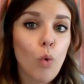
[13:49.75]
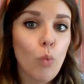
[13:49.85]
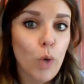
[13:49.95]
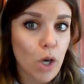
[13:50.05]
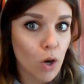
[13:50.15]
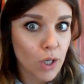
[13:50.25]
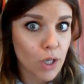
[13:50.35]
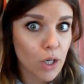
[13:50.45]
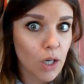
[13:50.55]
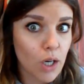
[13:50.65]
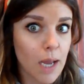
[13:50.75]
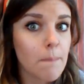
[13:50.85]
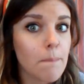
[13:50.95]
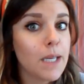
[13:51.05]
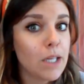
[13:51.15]
we call it a
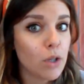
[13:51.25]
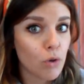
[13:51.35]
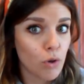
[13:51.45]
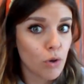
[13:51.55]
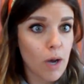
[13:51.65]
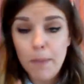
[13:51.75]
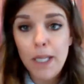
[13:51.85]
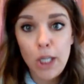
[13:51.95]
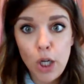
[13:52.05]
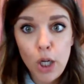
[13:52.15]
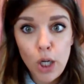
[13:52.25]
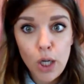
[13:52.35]
meteor.